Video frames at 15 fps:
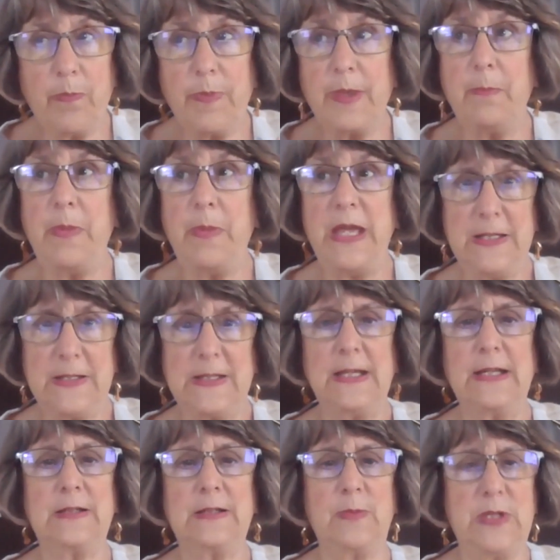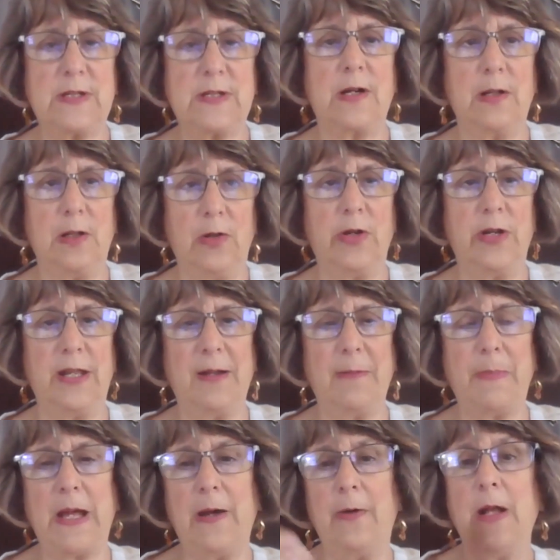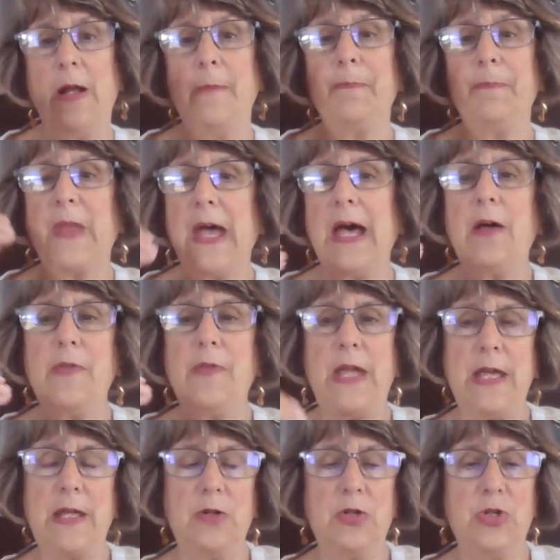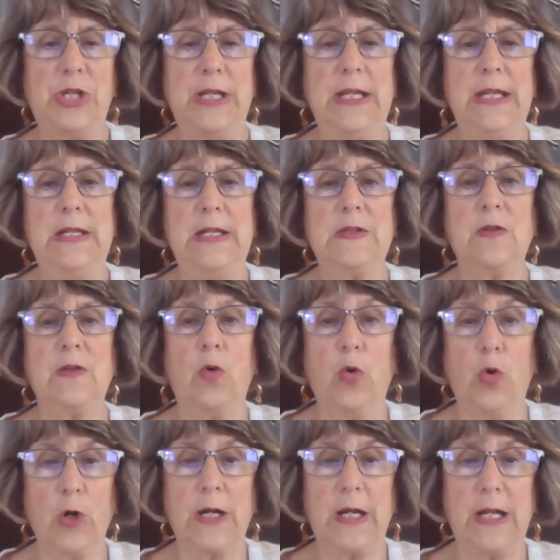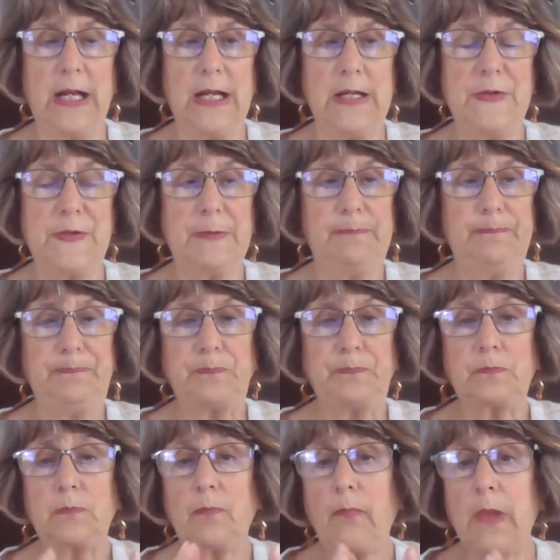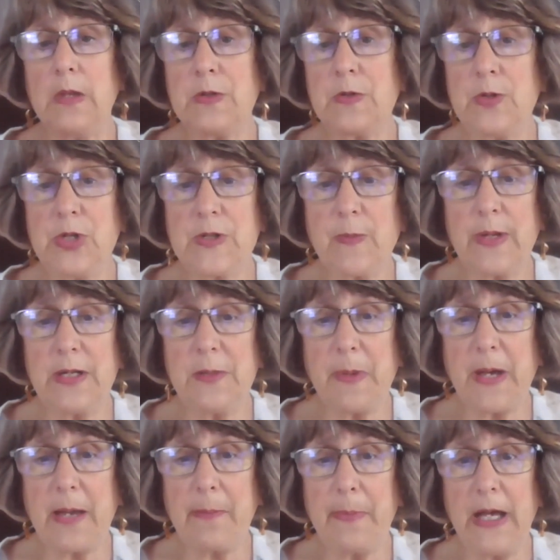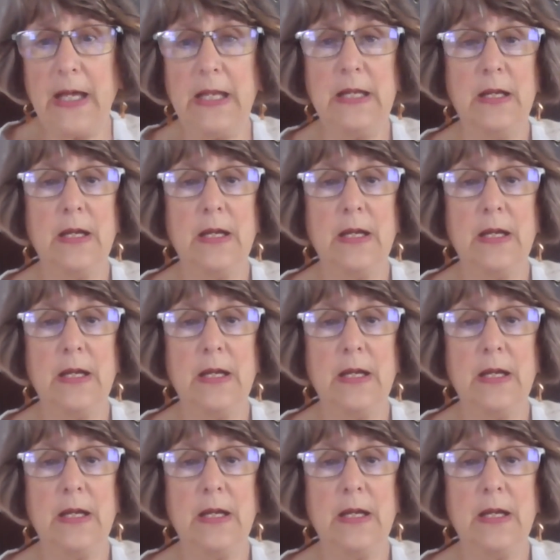the basics, we start learning about how the energy is organized. So I just wanted to pop on